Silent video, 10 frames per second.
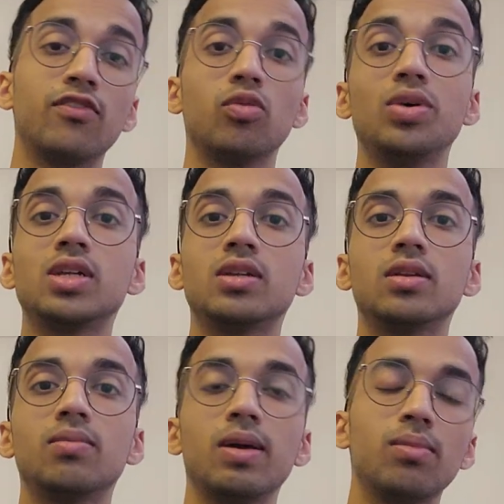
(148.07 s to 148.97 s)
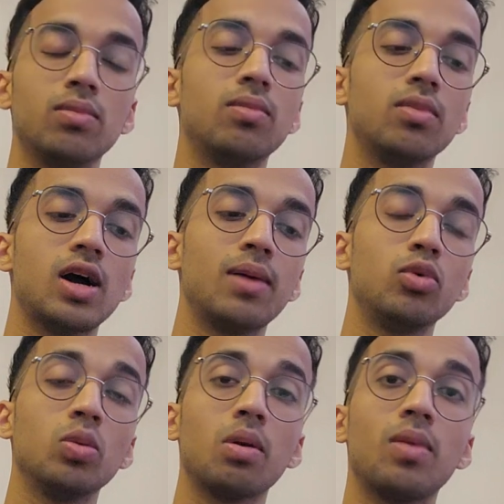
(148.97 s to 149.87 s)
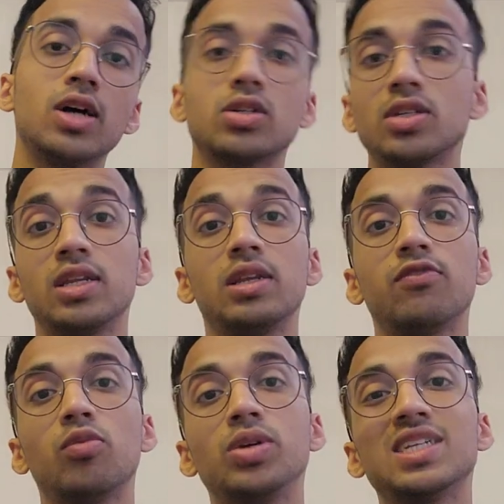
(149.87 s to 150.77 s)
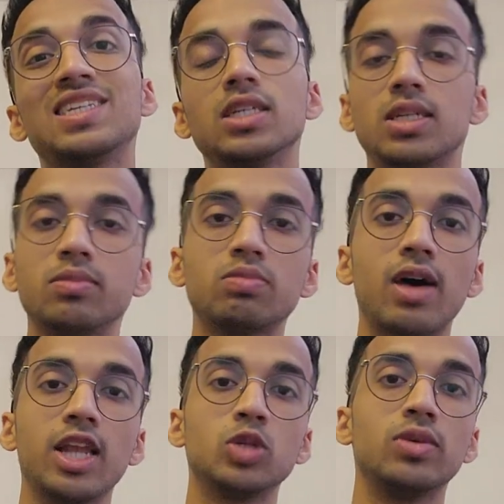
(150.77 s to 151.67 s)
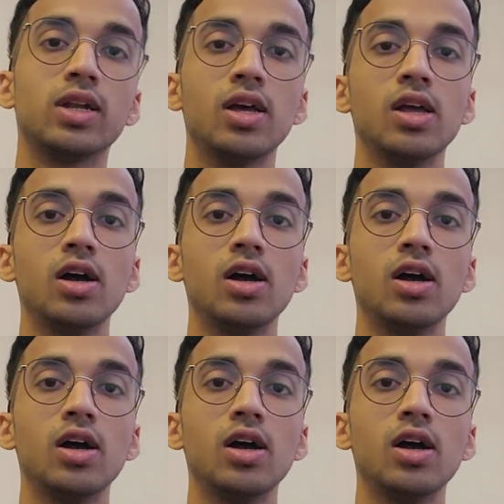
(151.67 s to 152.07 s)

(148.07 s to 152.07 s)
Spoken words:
I'm doing my master's in information systems management.